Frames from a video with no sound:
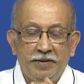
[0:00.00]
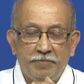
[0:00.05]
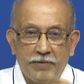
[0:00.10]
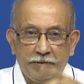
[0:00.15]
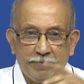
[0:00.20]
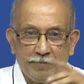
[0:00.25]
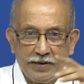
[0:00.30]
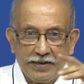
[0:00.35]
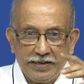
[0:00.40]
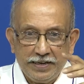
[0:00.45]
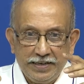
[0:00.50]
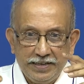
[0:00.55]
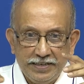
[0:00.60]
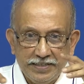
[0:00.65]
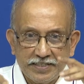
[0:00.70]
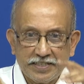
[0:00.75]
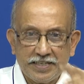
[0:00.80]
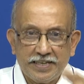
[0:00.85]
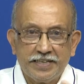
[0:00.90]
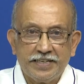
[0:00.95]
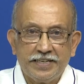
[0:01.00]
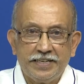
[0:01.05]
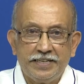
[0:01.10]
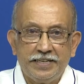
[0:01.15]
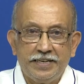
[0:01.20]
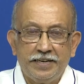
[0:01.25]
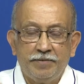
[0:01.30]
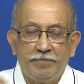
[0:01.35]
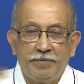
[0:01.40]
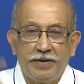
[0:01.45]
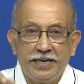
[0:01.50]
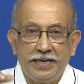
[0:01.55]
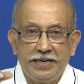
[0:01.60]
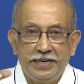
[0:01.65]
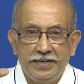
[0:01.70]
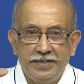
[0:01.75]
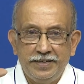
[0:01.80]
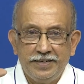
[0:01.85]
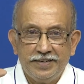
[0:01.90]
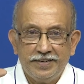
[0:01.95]
People get distracted
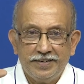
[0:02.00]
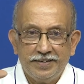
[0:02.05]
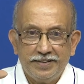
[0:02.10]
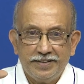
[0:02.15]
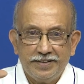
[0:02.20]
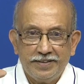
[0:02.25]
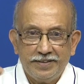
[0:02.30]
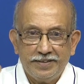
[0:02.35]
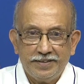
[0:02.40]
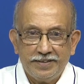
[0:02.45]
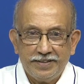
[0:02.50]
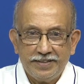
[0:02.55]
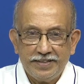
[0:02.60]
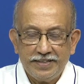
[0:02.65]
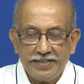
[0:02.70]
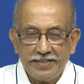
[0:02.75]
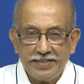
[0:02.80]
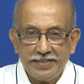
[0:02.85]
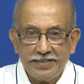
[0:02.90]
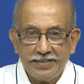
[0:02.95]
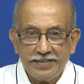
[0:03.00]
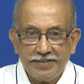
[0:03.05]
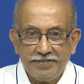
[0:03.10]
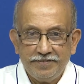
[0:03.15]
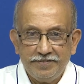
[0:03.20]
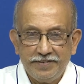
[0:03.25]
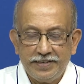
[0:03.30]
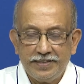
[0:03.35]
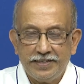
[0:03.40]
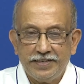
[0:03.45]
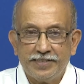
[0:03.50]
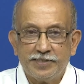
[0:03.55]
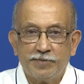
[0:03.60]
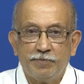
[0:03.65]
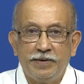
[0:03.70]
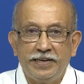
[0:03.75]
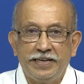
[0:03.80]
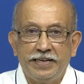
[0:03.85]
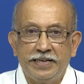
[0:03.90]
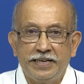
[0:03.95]
by the various
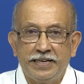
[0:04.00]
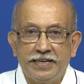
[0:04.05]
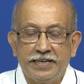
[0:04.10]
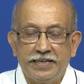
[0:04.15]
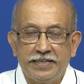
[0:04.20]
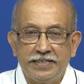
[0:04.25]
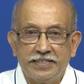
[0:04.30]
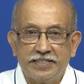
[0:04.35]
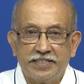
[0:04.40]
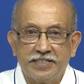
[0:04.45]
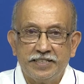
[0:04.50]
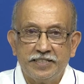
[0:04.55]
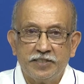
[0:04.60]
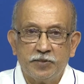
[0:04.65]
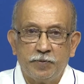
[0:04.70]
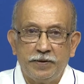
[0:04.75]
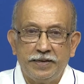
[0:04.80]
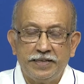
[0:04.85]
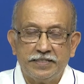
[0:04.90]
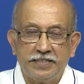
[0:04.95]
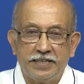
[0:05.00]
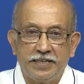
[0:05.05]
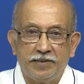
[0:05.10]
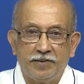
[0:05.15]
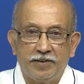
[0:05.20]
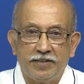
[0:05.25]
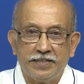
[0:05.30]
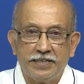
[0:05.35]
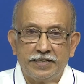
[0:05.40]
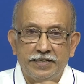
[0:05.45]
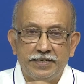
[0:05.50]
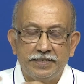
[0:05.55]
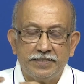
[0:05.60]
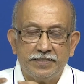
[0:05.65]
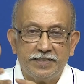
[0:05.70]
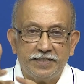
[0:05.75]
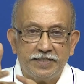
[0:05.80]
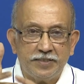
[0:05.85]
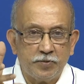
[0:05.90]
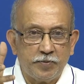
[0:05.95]
blinking lights displays and all that is
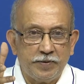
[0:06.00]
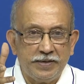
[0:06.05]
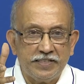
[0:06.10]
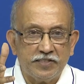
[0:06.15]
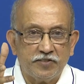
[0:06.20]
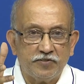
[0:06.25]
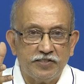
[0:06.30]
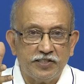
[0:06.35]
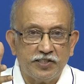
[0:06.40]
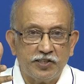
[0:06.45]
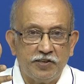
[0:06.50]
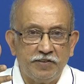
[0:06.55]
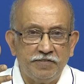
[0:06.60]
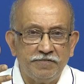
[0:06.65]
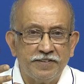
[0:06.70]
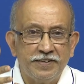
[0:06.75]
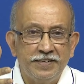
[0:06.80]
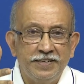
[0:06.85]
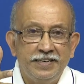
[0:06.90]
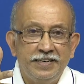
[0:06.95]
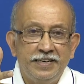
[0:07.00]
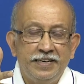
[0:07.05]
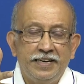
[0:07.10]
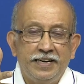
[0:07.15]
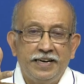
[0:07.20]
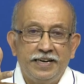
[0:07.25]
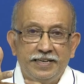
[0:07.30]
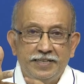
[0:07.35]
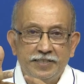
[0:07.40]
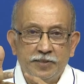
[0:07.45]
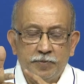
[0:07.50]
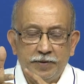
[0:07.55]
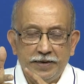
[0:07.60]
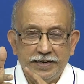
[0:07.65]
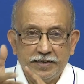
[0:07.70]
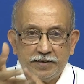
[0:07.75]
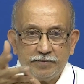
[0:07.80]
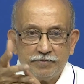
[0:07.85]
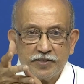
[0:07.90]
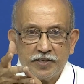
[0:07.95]
the display switched off a display
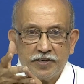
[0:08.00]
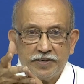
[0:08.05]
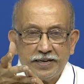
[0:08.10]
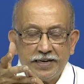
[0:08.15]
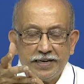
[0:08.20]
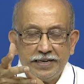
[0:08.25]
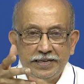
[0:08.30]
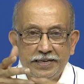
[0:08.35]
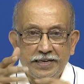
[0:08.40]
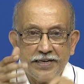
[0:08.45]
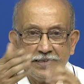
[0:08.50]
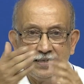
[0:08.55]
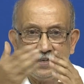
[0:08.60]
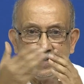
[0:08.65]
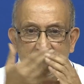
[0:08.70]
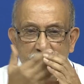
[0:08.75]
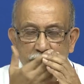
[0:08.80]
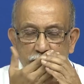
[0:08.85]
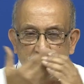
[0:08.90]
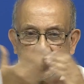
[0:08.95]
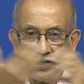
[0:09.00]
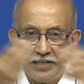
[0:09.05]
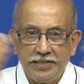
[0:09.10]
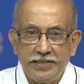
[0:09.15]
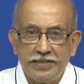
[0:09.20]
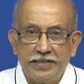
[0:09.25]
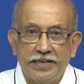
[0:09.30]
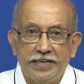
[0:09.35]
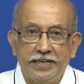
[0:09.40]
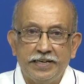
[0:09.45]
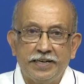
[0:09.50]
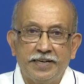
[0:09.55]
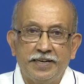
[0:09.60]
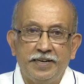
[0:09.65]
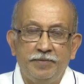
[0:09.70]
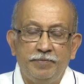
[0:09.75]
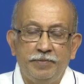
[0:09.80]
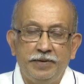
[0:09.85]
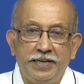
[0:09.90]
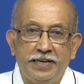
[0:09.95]
comes on lightly and usually
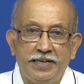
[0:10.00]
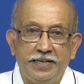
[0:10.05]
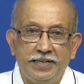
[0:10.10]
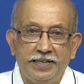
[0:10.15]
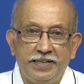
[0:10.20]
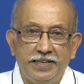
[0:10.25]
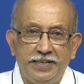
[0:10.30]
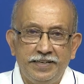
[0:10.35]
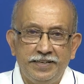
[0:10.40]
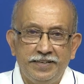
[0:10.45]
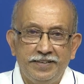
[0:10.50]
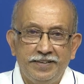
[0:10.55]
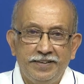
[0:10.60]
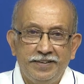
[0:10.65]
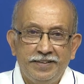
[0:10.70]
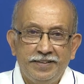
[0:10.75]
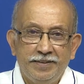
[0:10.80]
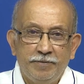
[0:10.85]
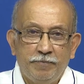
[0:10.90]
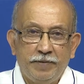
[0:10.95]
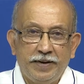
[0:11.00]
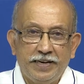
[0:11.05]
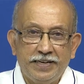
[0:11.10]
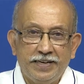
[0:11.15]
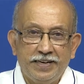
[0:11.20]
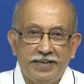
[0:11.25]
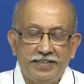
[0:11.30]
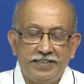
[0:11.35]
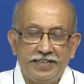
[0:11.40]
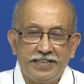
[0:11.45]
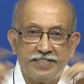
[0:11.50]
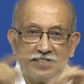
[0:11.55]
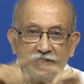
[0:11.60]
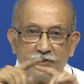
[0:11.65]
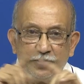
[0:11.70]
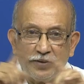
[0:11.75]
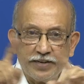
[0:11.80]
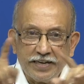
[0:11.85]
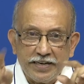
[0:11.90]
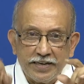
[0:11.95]
directly behind the panel. There is
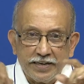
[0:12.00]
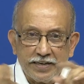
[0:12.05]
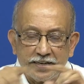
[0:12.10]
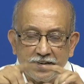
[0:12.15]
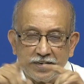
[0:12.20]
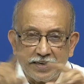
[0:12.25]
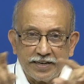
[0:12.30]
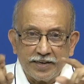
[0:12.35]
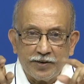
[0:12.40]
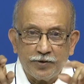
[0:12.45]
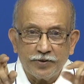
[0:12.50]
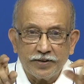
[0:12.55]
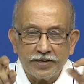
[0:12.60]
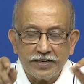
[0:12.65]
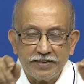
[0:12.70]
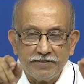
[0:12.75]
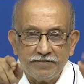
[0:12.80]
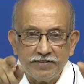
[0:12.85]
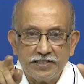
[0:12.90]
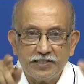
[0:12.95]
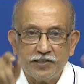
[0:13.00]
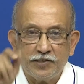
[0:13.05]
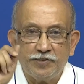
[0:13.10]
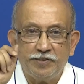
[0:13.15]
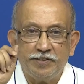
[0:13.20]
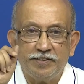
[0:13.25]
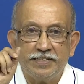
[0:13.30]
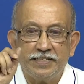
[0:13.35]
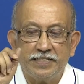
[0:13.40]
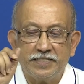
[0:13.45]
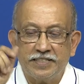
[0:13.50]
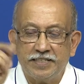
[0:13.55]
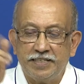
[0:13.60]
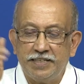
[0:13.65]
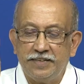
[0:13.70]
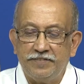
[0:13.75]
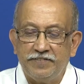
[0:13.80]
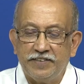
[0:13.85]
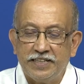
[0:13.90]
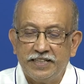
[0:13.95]
no red cutout in which you know you can
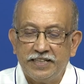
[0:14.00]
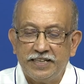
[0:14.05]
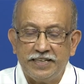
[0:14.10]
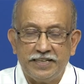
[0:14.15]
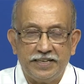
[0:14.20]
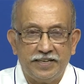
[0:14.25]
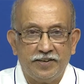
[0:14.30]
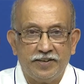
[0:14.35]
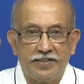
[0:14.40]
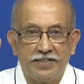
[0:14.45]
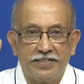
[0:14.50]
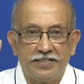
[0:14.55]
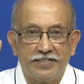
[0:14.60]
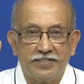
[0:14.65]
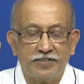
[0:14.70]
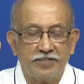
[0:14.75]
see everything and all that.